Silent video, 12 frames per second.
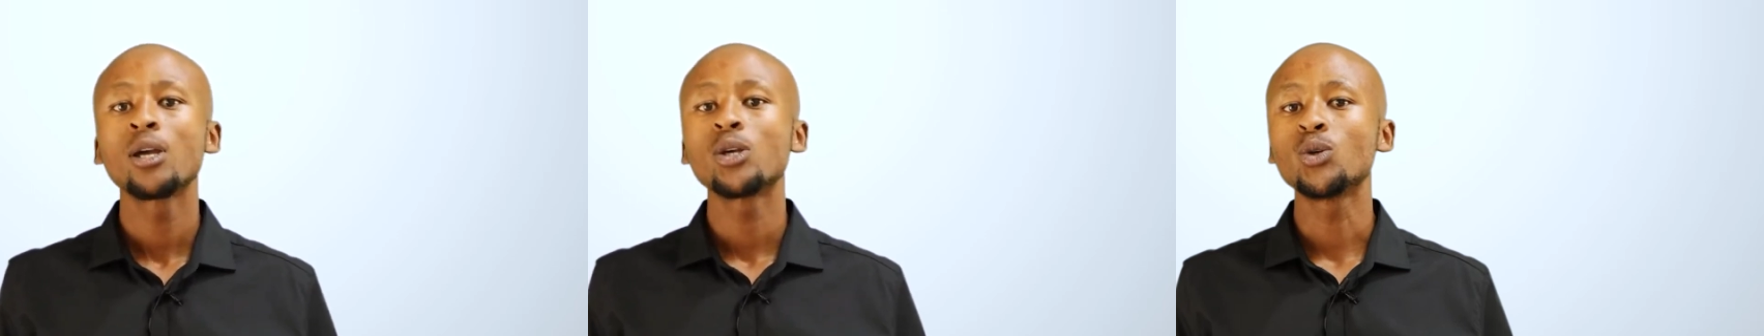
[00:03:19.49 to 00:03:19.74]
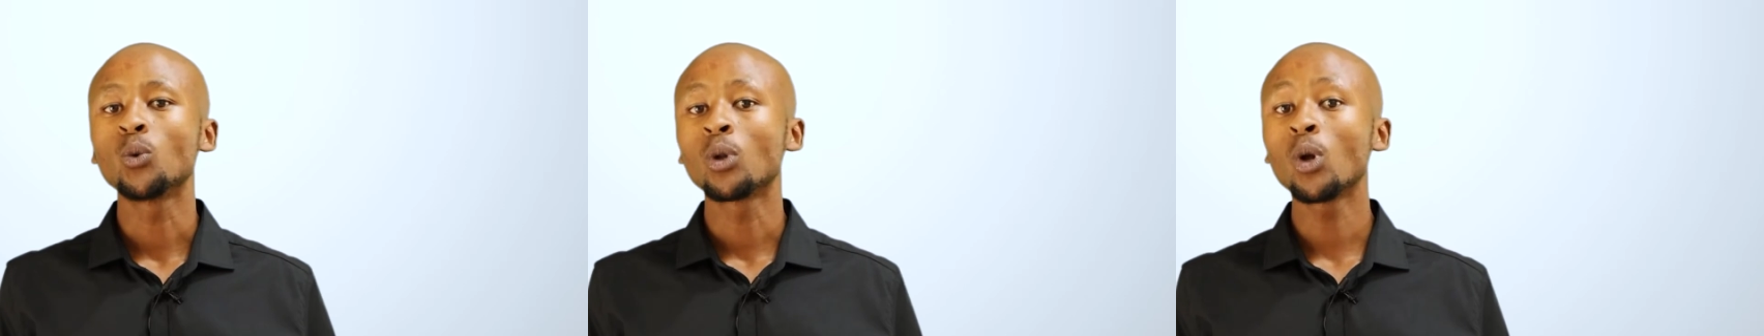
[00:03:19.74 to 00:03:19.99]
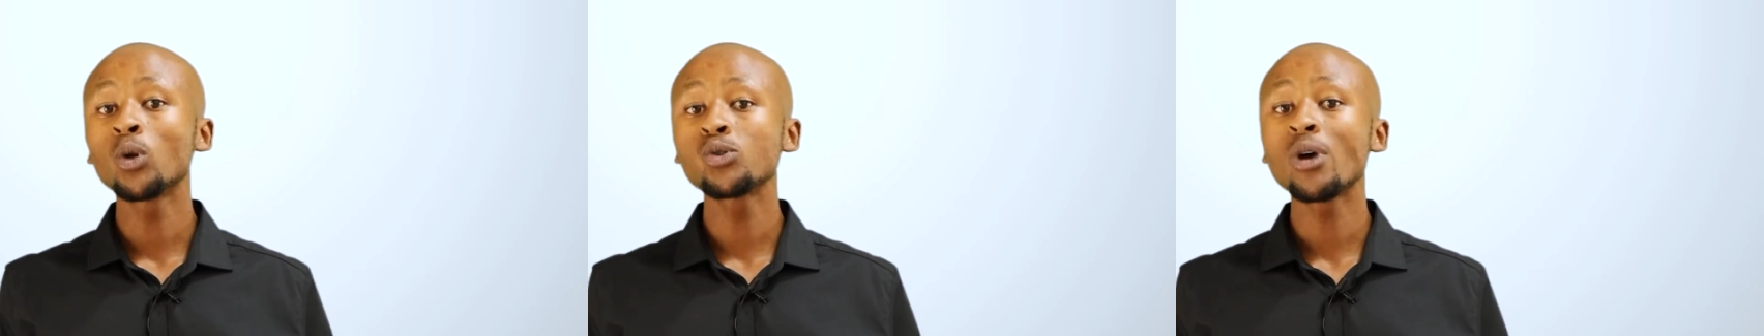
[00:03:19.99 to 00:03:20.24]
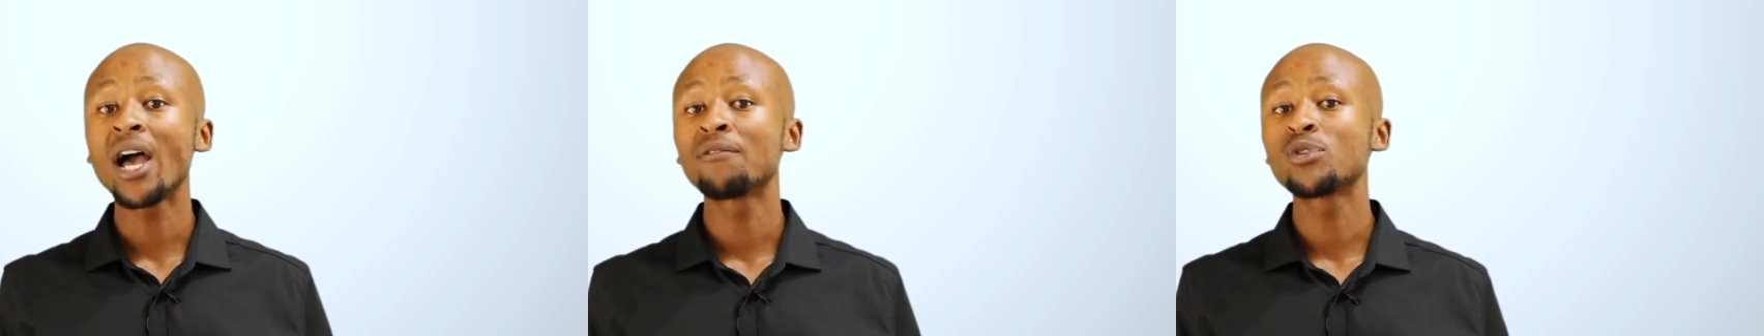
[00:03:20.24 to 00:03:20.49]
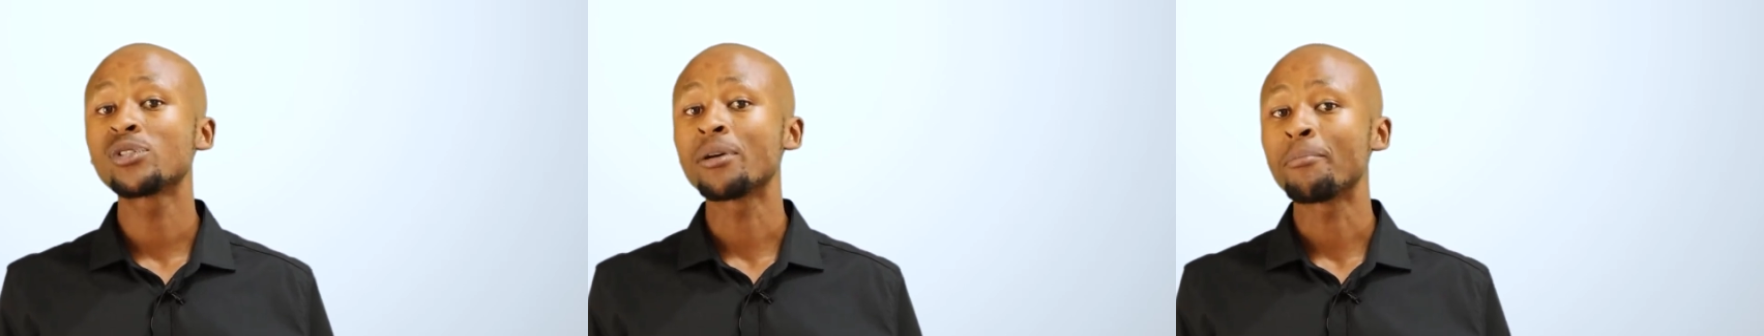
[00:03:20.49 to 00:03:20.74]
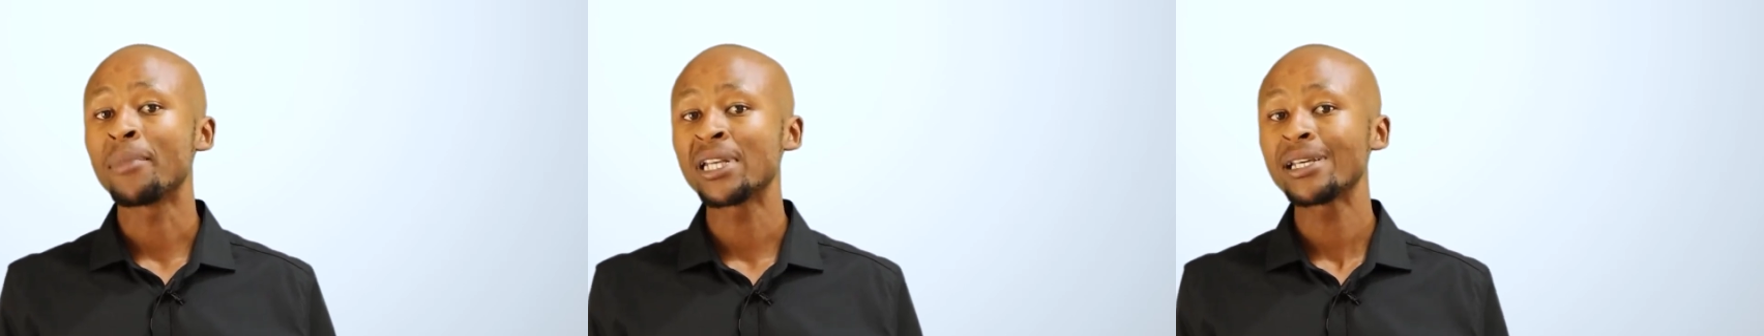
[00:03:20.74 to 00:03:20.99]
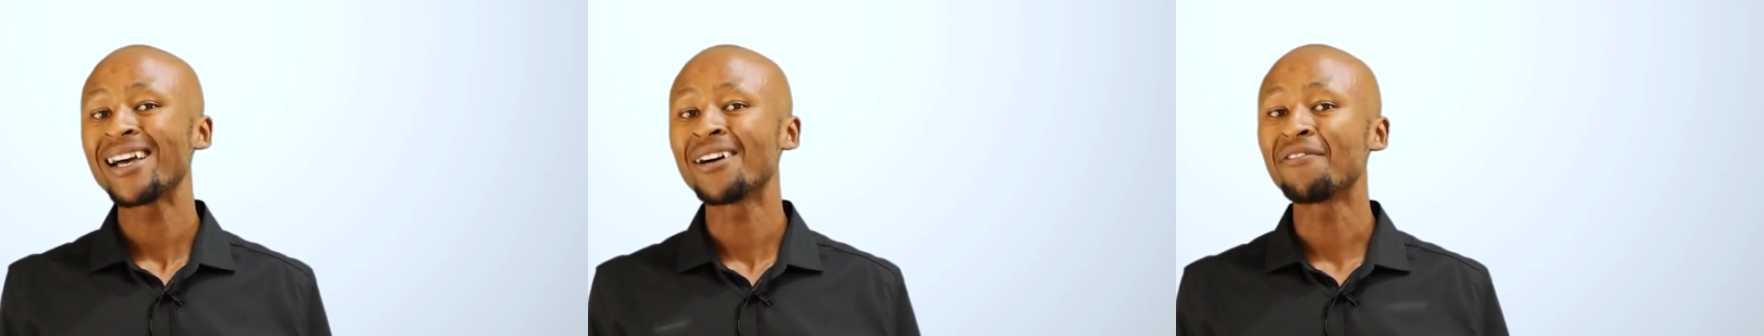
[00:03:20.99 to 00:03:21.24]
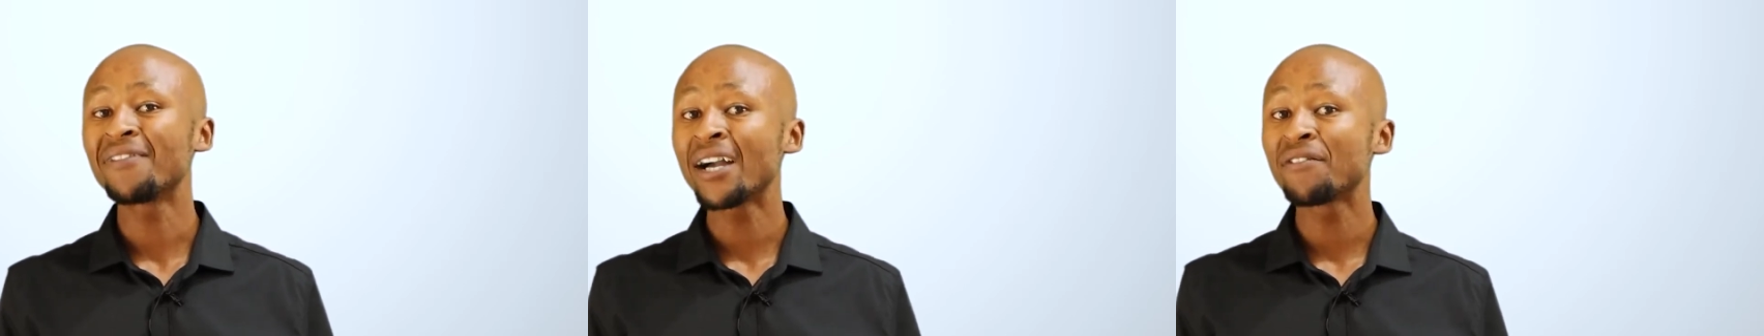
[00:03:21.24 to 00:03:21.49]
You will also have to submit a
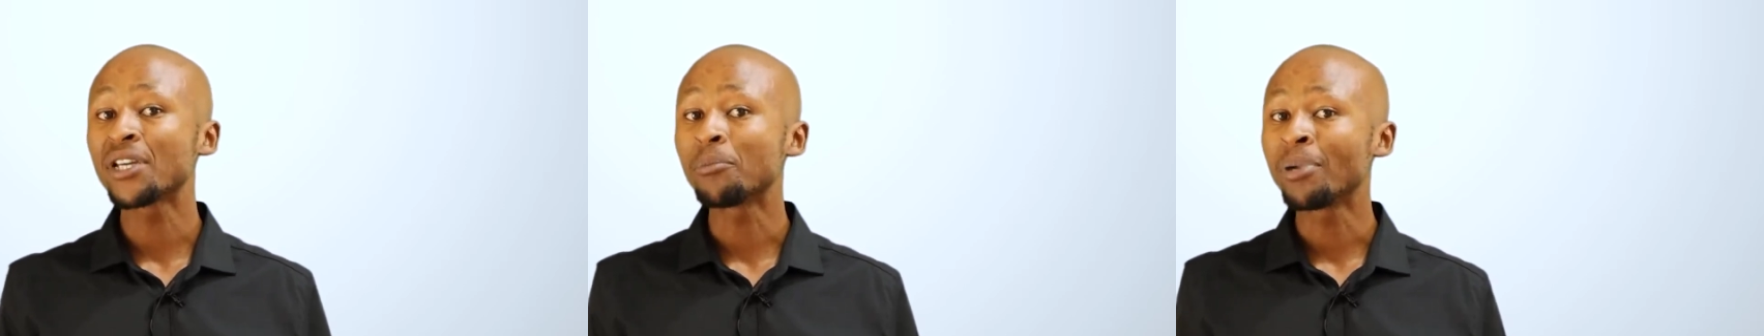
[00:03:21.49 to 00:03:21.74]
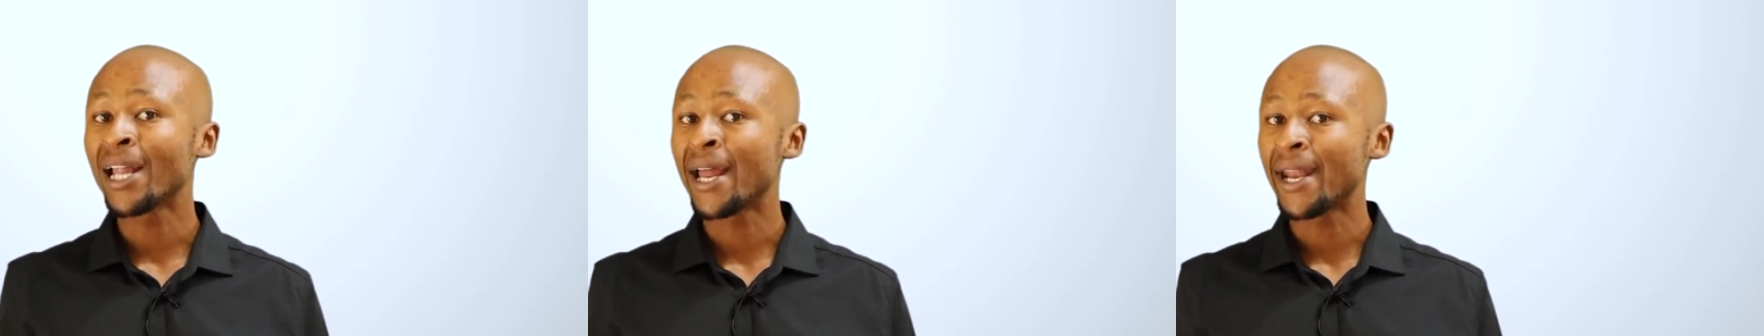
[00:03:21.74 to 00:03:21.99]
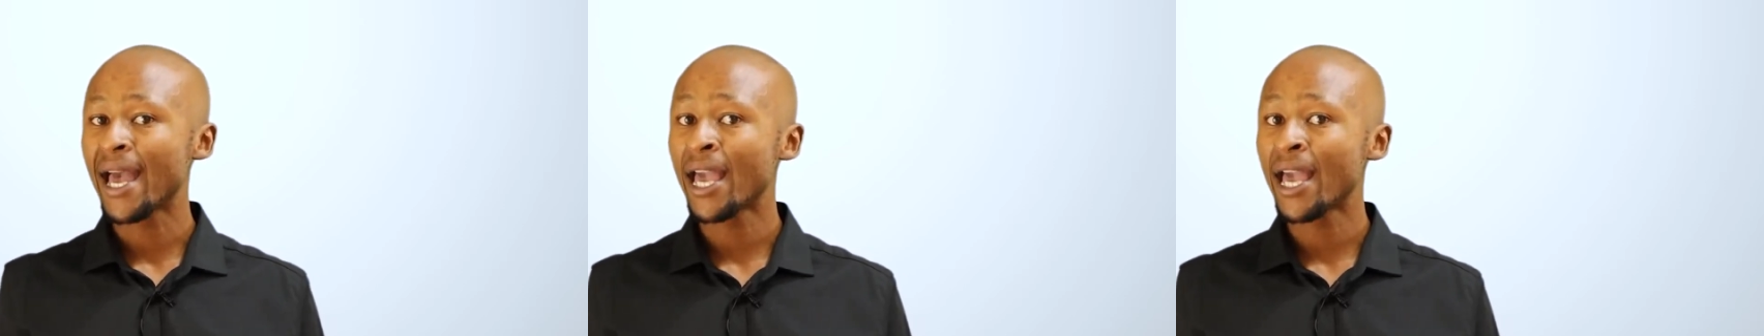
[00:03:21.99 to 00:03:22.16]
5-year plan